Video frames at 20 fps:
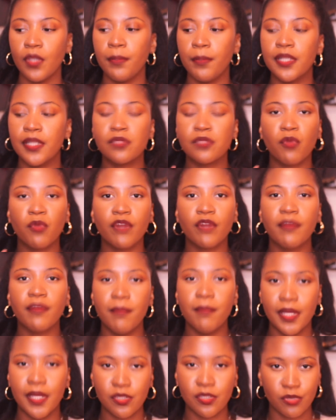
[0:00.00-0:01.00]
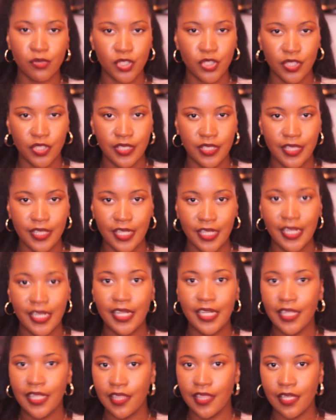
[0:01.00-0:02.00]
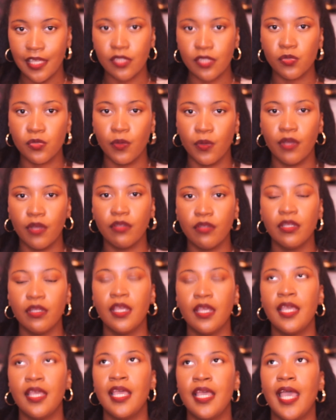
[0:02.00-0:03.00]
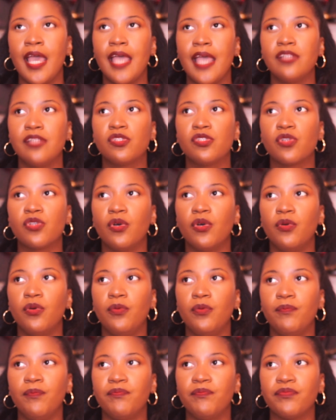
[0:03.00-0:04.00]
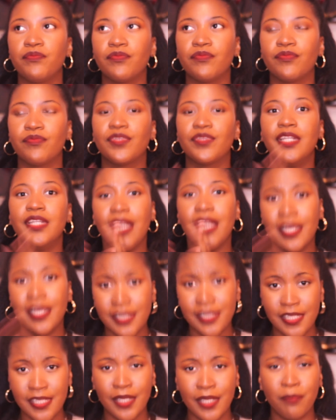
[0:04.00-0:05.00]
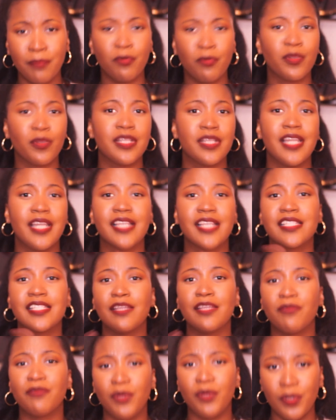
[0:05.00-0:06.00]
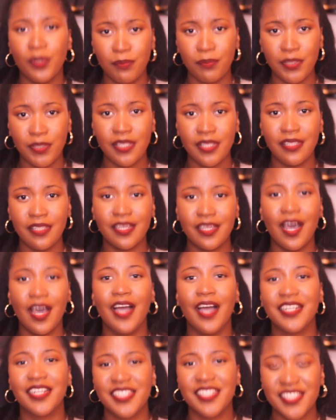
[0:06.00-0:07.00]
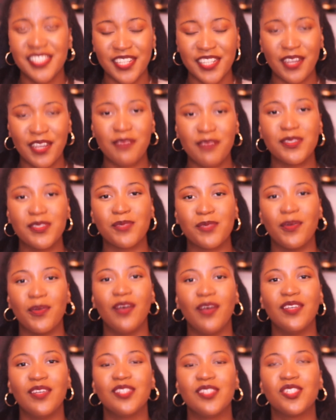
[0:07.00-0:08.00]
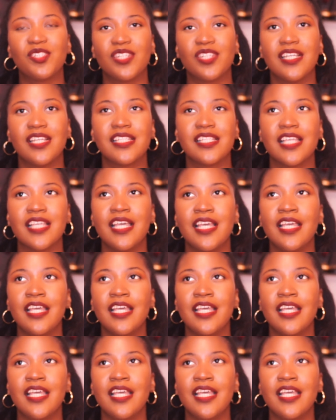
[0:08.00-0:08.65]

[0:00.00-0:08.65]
but it's more of a mental journey than anything as well. And so the next tip or the next thing for you to be cognizant of as well is just,